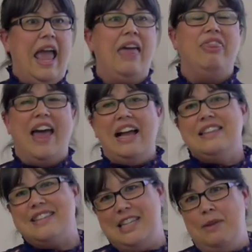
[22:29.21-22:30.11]
And
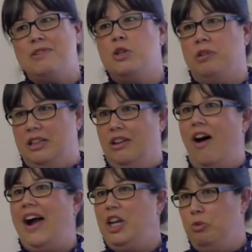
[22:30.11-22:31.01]
that seems to
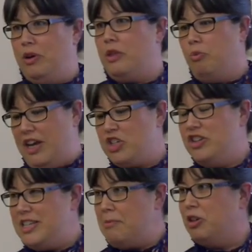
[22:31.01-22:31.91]
align with
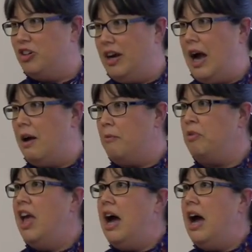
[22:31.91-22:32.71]
Western, um,